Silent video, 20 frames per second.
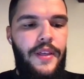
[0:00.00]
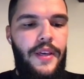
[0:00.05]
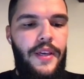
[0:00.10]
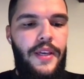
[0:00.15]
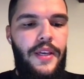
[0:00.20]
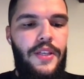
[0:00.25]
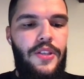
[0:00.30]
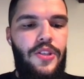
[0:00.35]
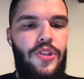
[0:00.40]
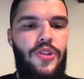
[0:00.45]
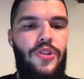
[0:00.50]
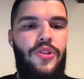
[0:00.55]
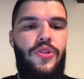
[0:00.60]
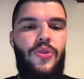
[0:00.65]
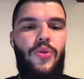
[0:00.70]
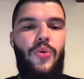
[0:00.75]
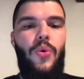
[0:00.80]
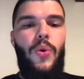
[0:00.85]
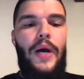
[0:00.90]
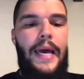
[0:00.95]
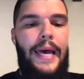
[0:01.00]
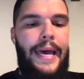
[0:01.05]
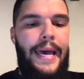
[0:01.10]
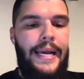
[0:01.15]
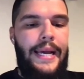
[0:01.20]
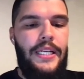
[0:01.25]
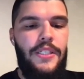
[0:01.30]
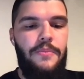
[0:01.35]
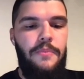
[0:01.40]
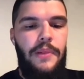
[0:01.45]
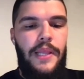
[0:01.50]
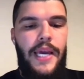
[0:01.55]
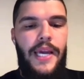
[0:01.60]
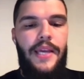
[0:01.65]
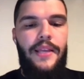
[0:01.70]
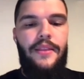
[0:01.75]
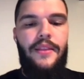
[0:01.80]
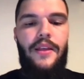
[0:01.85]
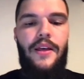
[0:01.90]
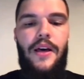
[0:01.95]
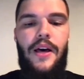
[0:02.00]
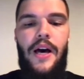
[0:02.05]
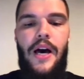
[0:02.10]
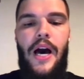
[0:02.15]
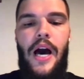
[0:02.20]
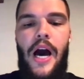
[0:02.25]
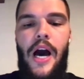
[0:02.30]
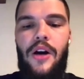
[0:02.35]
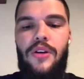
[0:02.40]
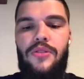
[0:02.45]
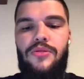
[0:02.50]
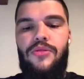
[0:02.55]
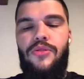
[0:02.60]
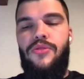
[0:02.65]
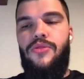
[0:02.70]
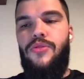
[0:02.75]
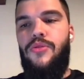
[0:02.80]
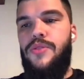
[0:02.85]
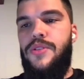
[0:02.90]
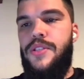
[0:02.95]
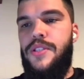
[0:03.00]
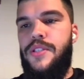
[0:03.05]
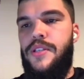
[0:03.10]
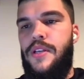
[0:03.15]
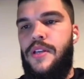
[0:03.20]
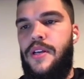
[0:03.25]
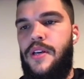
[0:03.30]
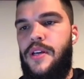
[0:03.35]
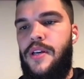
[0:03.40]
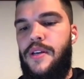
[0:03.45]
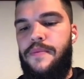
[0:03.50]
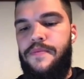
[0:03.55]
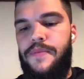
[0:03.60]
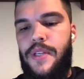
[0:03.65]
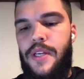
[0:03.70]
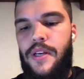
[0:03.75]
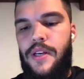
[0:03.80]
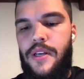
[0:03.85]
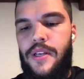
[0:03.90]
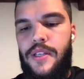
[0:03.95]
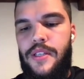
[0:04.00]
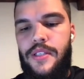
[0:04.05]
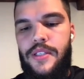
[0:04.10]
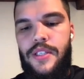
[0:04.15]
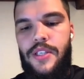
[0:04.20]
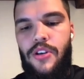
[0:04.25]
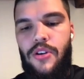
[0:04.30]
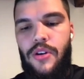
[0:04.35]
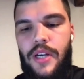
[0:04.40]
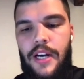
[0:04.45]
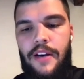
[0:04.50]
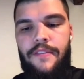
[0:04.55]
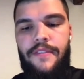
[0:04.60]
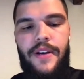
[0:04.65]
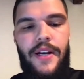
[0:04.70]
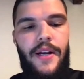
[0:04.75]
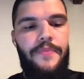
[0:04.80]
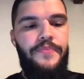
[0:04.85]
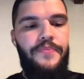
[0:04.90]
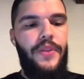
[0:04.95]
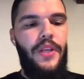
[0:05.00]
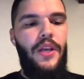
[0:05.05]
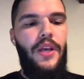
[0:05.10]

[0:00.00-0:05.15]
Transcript: is to explain how to use ZIO Kafka,